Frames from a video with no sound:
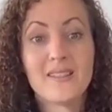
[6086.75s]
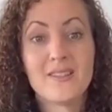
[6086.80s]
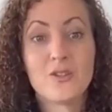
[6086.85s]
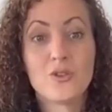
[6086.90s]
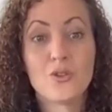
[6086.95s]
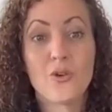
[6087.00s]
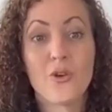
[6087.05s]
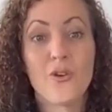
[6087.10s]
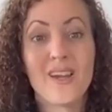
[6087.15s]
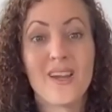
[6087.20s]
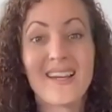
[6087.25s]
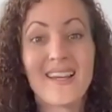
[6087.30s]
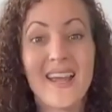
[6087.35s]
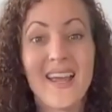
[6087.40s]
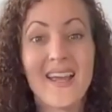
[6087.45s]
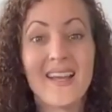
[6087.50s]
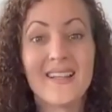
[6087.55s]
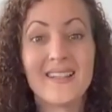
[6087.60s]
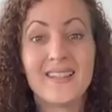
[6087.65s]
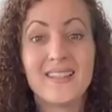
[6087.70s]
So
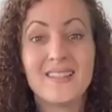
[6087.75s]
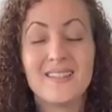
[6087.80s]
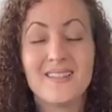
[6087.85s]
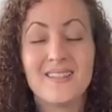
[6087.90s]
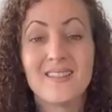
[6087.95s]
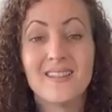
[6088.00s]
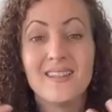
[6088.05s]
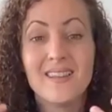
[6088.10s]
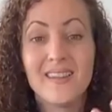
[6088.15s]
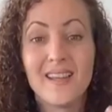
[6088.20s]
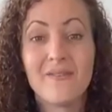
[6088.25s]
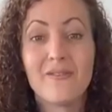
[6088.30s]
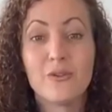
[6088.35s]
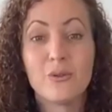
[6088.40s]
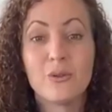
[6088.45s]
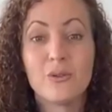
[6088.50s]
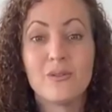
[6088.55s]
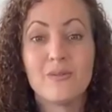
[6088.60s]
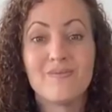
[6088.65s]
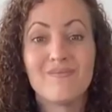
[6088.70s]
again, this is a
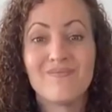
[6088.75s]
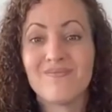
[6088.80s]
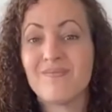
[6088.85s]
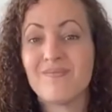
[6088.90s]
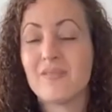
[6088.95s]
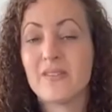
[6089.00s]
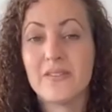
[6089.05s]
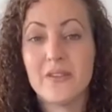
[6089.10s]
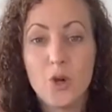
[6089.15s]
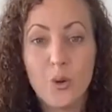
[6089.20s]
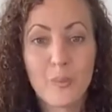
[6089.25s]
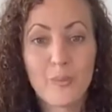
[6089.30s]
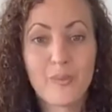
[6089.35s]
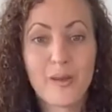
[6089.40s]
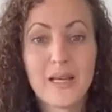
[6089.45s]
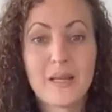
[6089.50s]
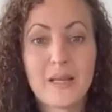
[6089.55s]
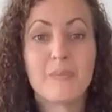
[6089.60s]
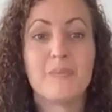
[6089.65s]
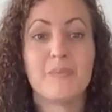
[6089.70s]
level not
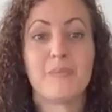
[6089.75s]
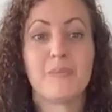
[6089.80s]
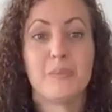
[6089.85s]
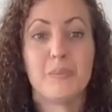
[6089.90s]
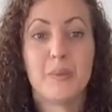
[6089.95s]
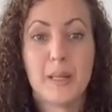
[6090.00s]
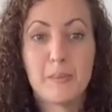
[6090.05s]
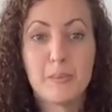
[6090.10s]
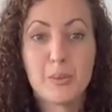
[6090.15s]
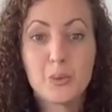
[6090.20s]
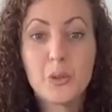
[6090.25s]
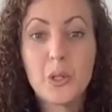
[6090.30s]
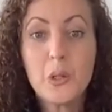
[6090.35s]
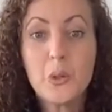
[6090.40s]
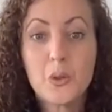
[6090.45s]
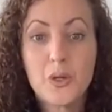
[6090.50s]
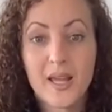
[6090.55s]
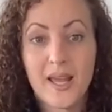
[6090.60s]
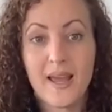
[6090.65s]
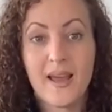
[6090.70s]
many people
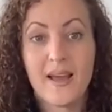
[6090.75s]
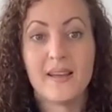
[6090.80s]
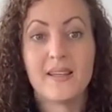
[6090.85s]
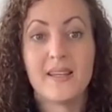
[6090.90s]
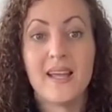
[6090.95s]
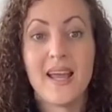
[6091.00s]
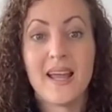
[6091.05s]
look at,